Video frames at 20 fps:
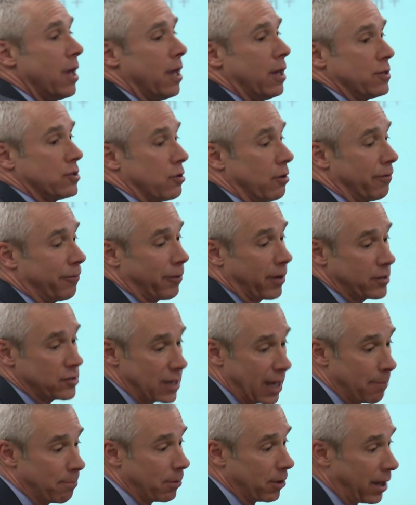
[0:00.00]
So for
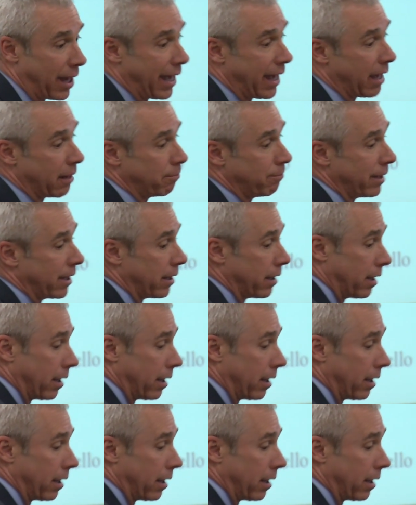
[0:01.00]
example, I had been